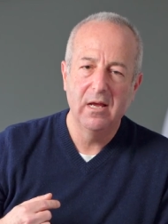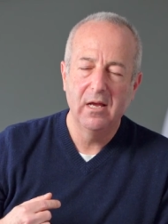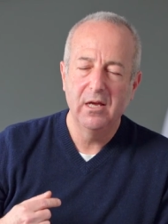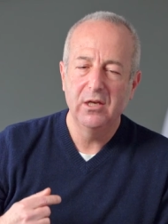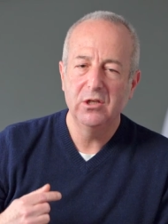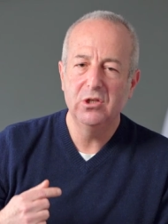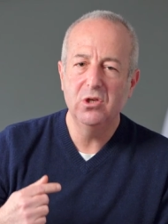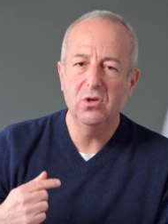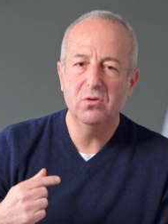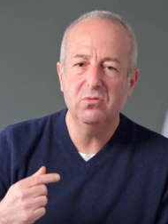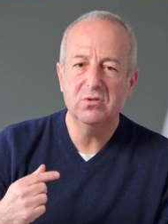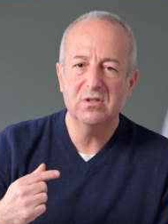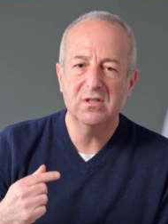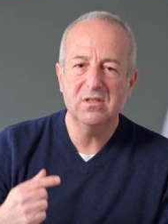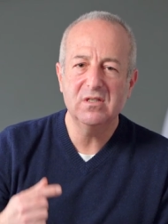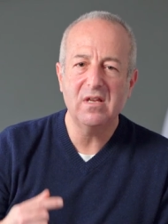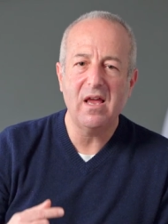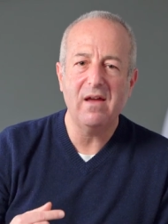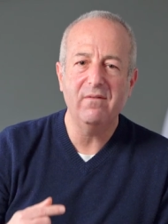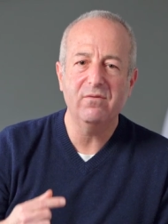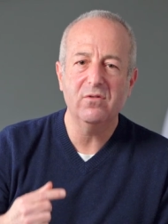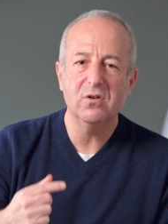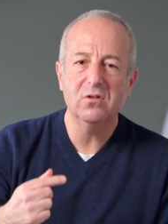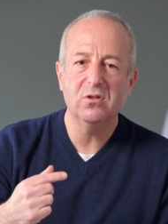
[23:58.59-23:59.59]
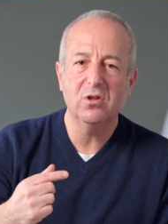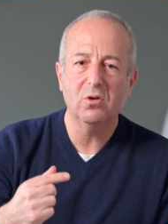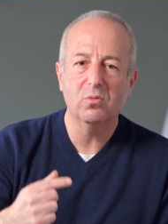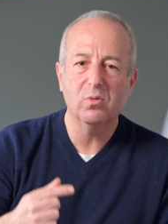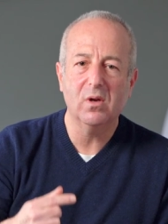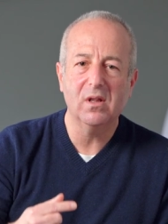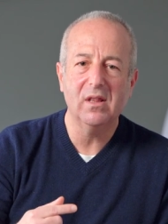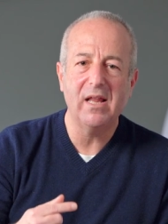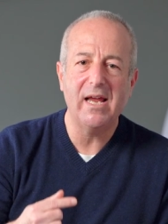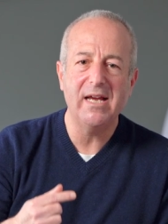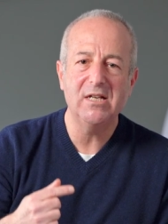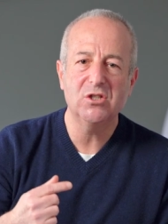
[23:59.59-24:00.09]
You severed the
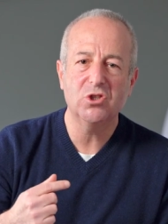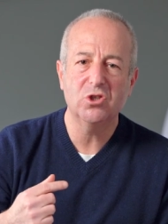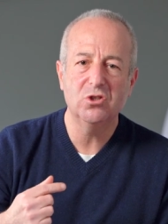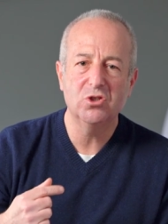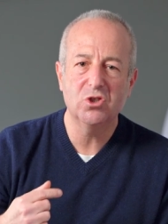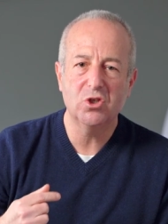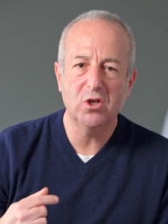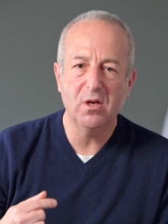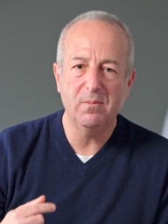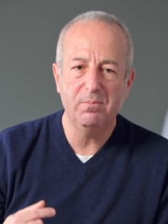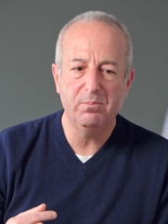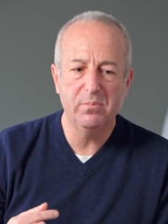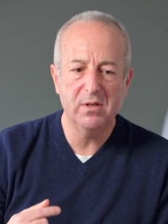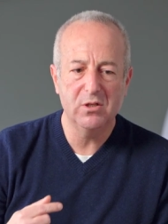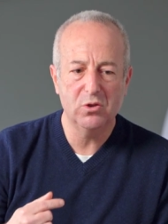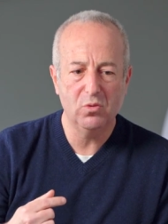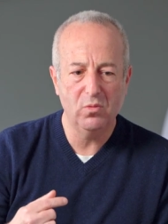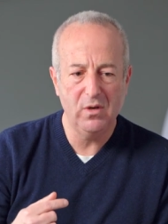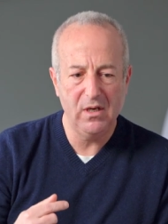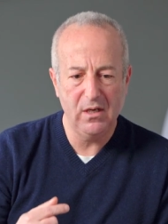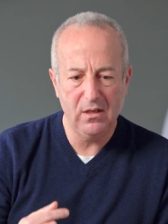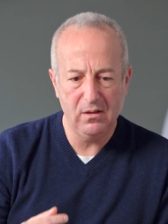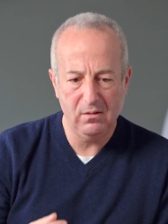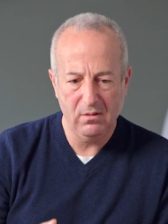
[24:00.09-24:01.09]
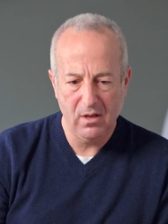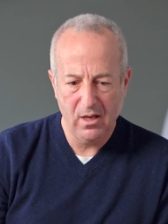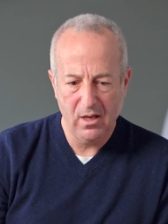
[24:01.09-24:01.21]
relationship between